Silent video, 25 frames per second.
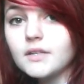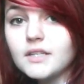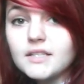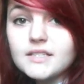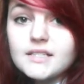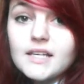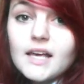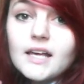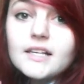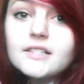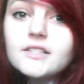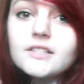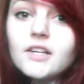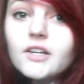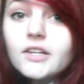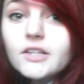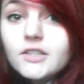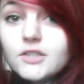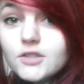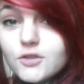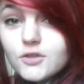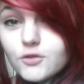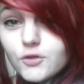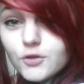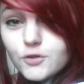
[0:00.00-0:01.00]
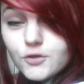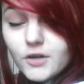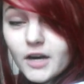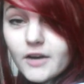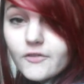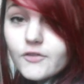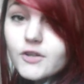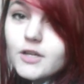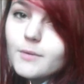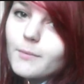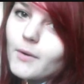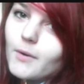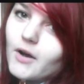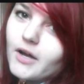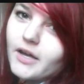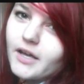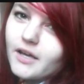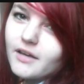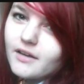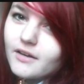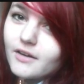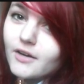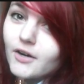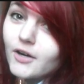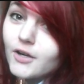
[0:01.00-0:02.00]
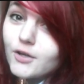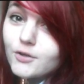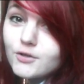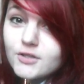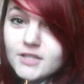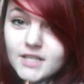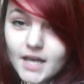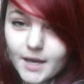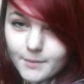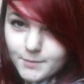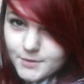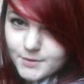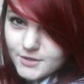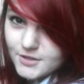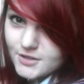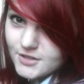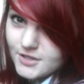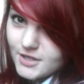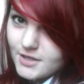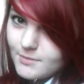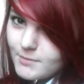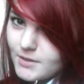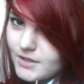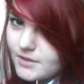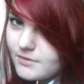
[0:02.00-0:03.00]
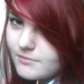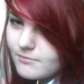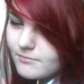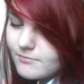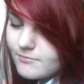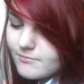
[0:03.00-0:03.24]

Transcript: Is that a sonic screwdriver in your pocket, or are you just happy to see me?